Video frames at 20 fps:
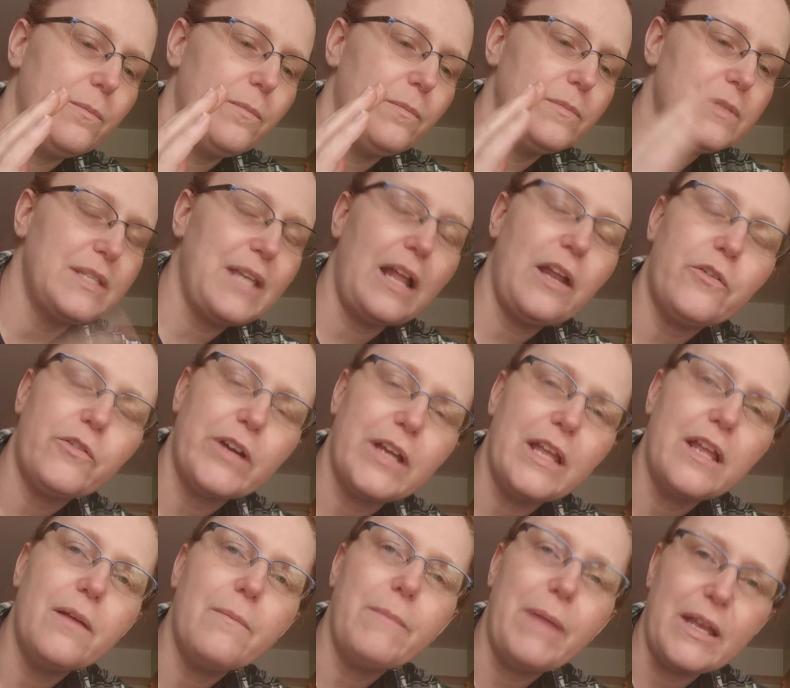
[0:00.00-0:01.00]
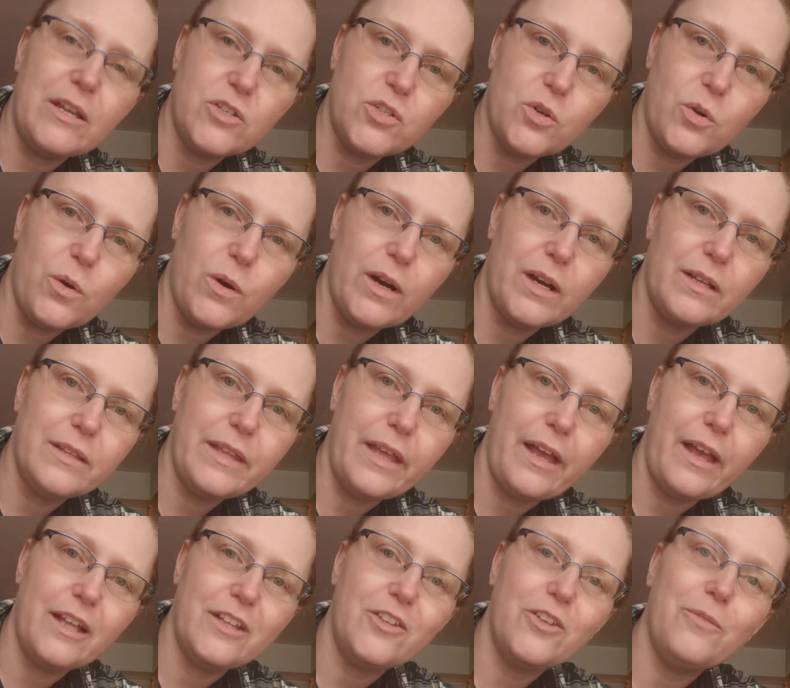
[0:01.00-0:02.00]
celery, make sure
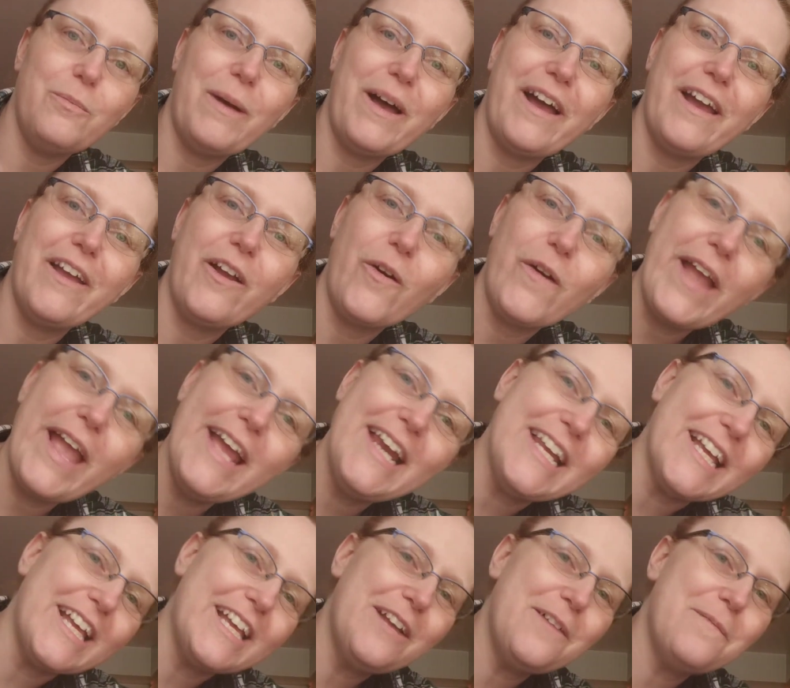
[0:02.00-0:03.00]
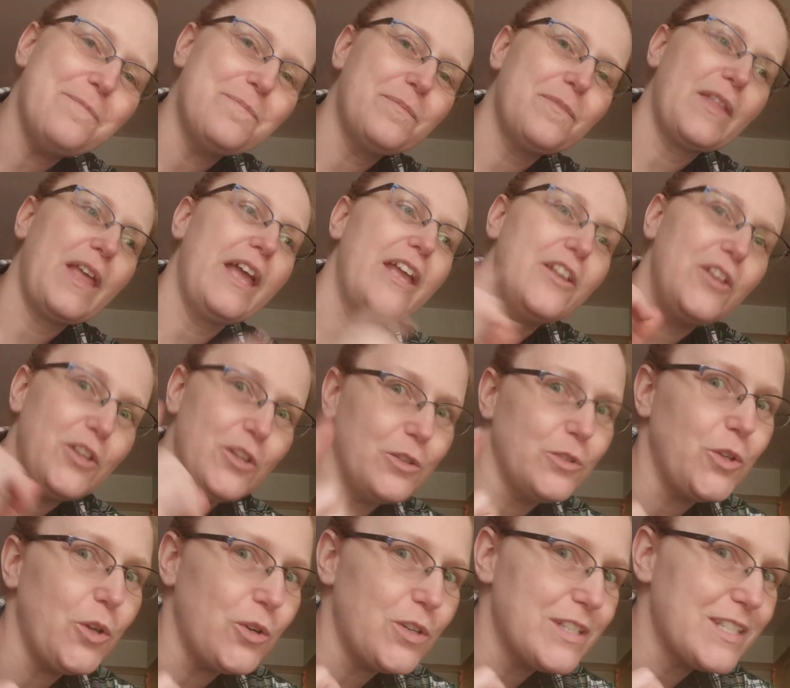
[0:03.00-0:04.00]
that you buy organic. You'll
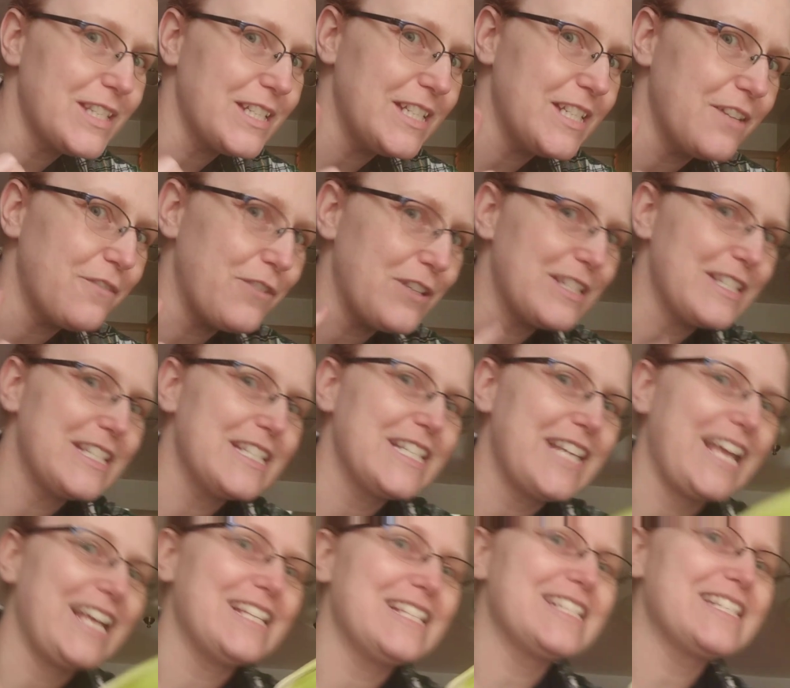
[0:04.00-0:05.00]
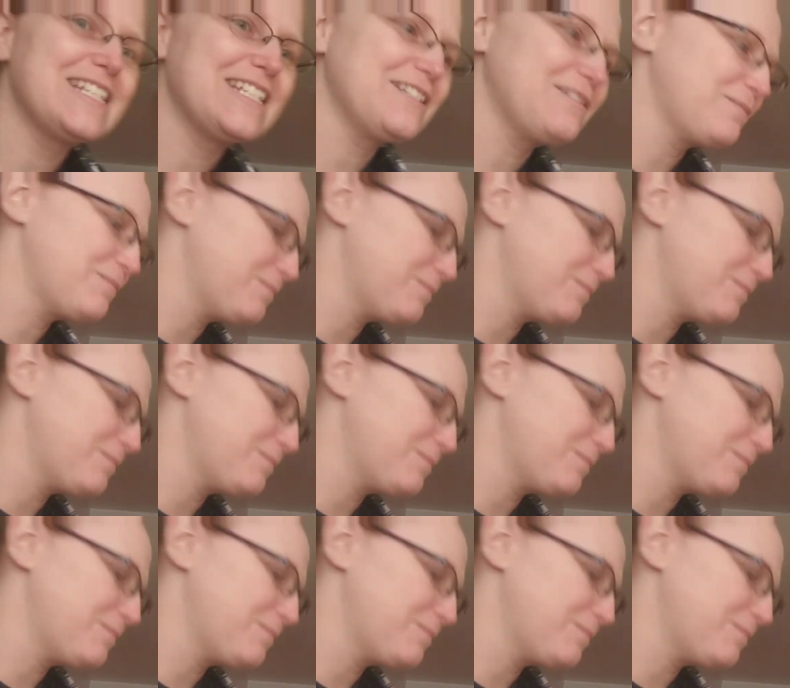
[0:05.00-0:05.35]
notice a difference in taste.